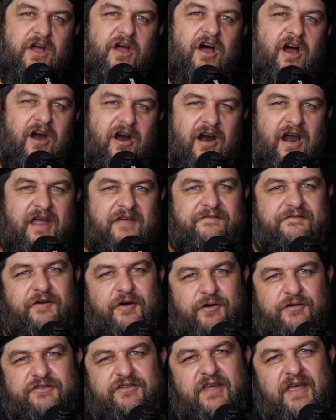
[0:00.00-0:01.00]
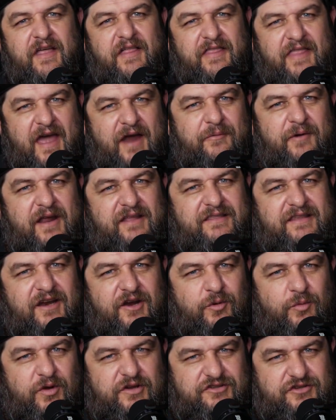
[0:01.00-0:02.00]
All right, folks, that right
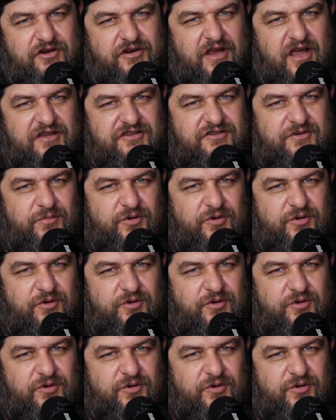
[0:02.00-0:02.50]
there was your customer